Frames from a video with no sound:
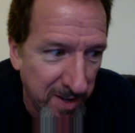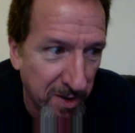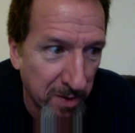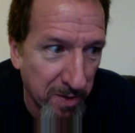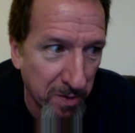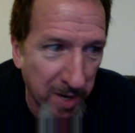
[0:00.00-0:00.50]

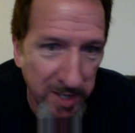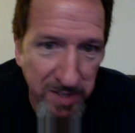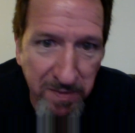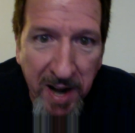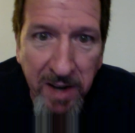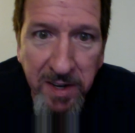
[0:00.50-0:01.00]
or the West
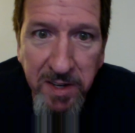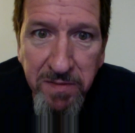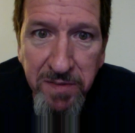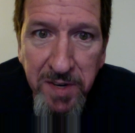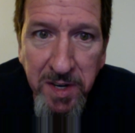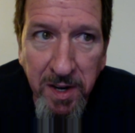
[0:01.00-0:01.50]
Valley in
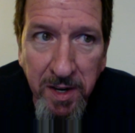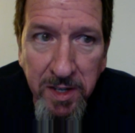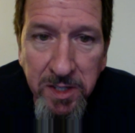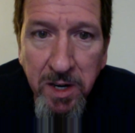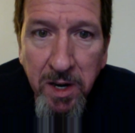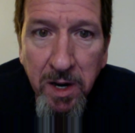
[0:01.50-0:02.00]
Phoenix,